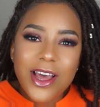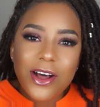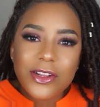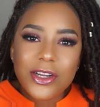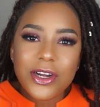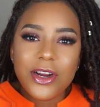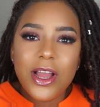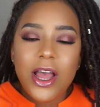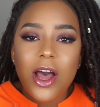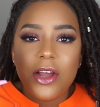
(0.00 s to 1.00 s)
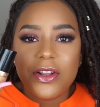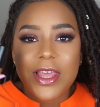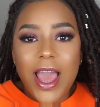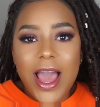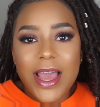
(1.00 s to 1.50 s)
color under
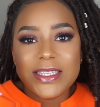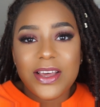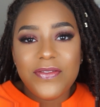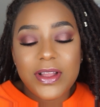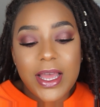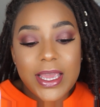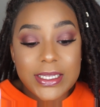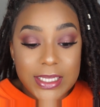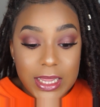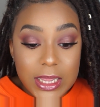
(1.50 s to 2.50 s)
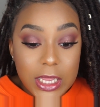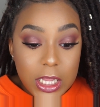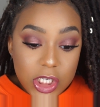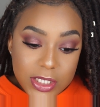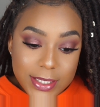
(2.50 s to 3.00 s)
the eyes. I feel like it's
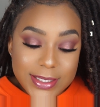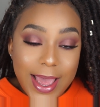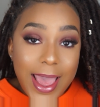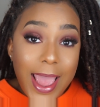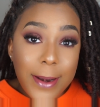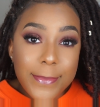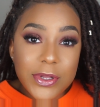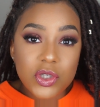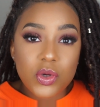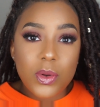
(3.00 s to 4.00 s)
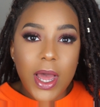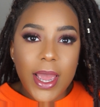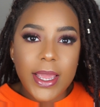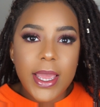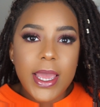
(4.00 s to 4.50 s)
just a tad bit too
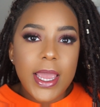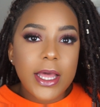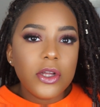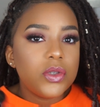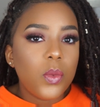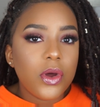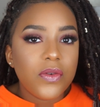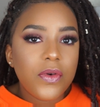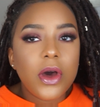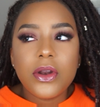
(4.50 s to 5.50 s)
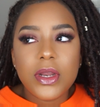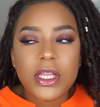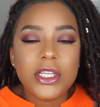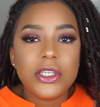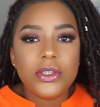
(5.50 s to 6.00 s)
light. It looks wonderful
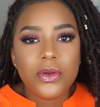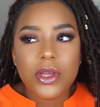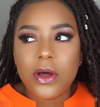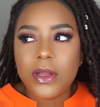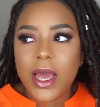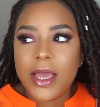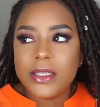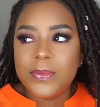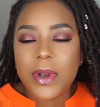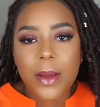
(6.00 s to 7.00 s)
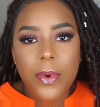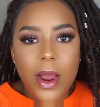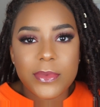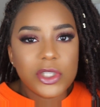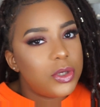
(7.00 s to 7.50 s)
underneath these studio lights, but I
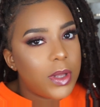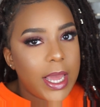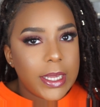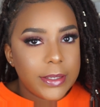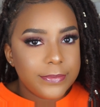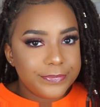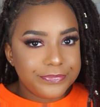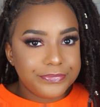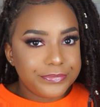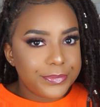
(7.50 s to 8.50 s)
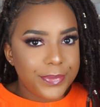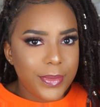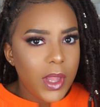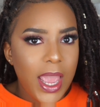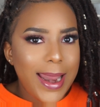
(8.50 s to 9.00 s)
promise you, like
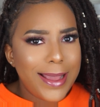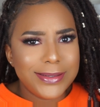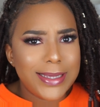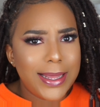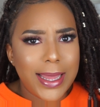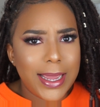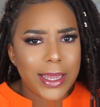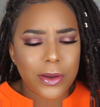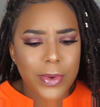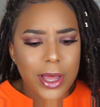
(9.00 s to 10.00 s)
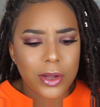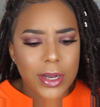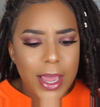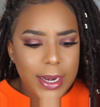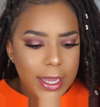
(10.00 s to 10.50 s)
in outside lighting and
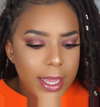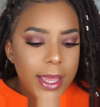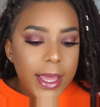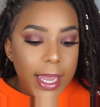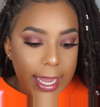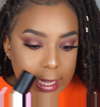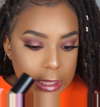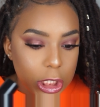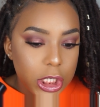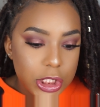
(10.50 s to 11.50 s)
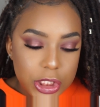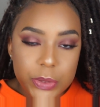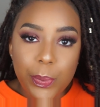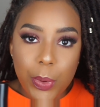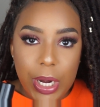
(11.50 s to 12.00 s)
regular lighting, it
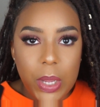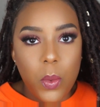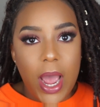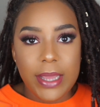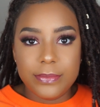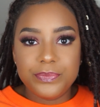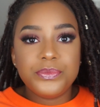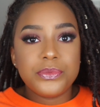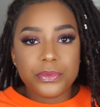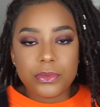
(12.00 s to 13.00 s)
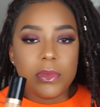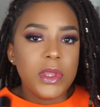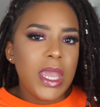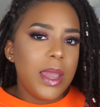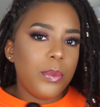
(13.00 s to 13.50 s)
looks pretty white
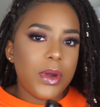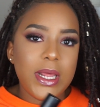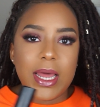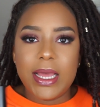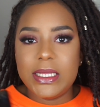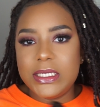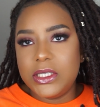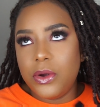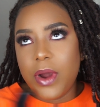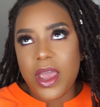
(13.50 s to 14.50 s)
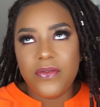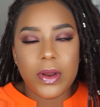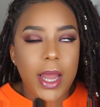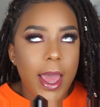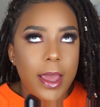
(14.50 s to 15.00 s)
and pretty light. This is great
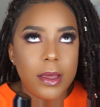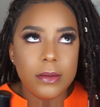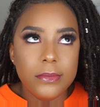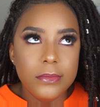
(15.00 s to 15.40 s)
for like